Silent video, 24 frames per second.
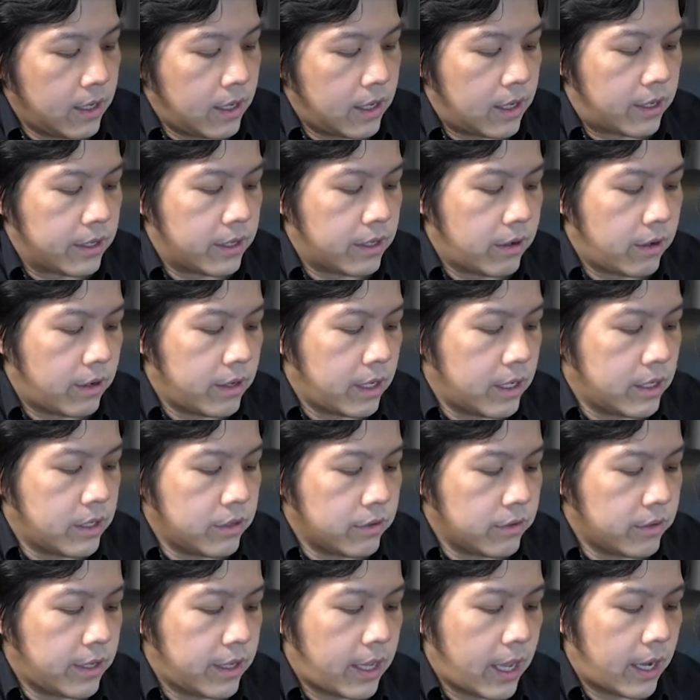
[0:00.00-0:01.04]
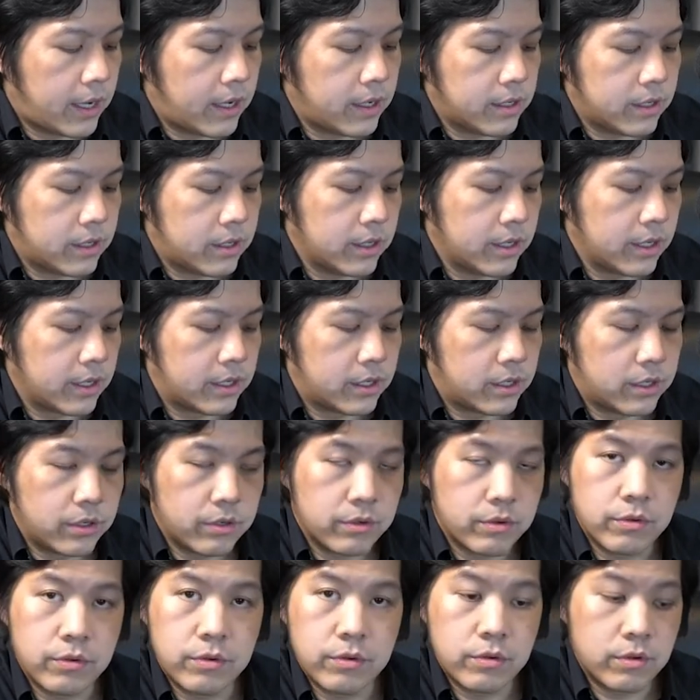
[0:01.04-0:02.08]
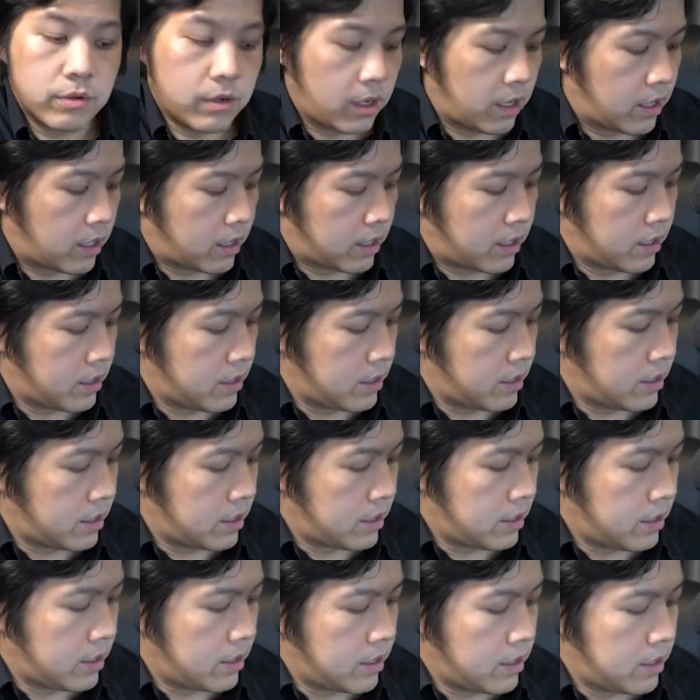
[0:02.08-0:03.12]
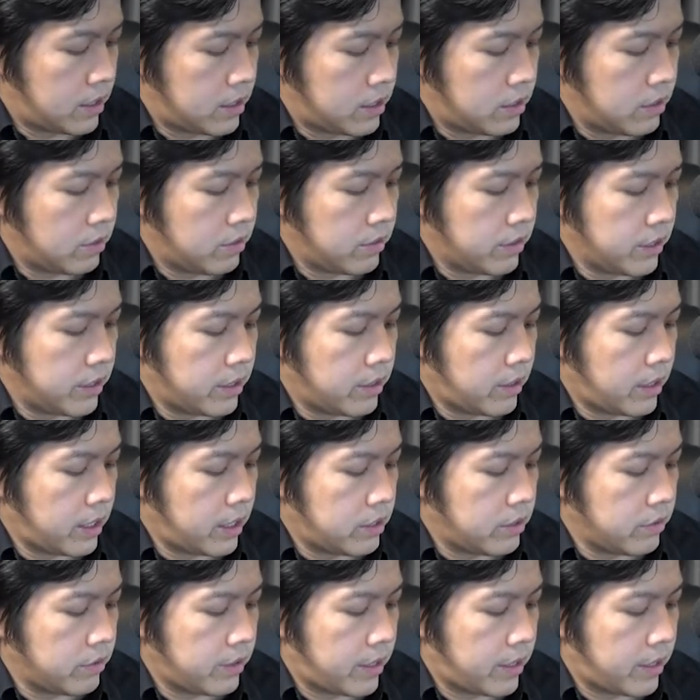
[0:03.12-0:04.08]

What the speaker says: in order to get it in order to